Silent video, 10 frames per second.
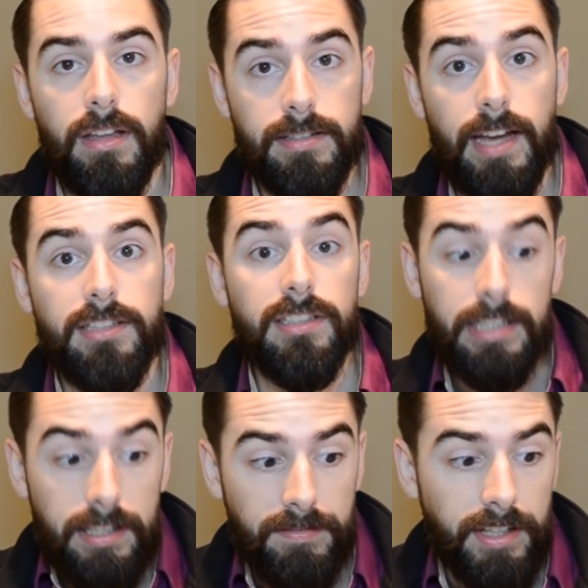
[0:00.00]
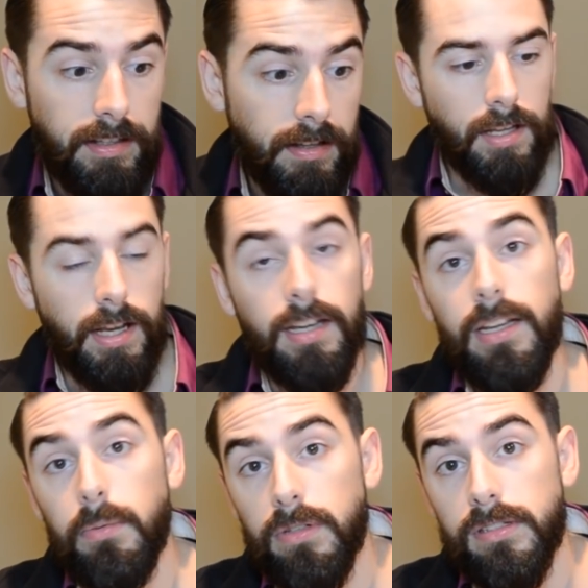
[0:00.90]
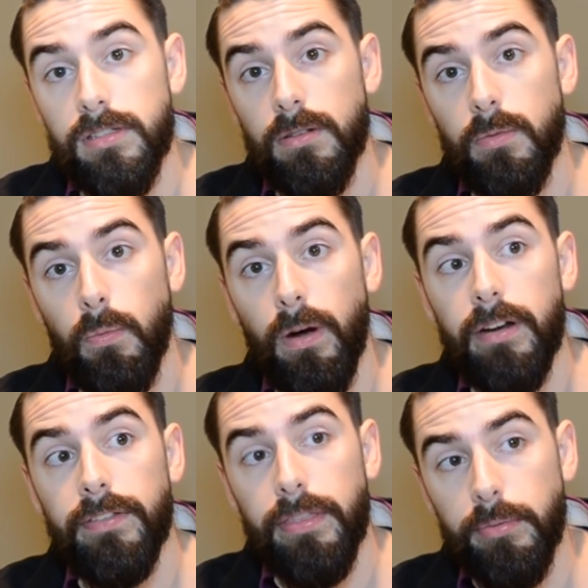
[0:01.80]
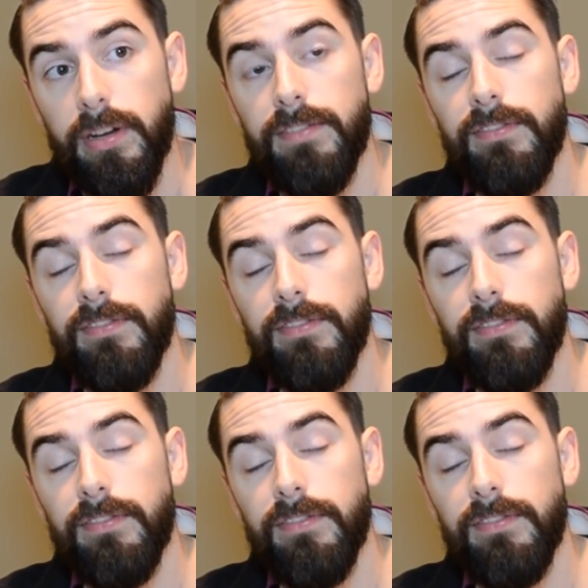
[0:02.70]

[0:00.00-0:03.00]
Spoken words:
It's actually Ingvi. And he was one of 3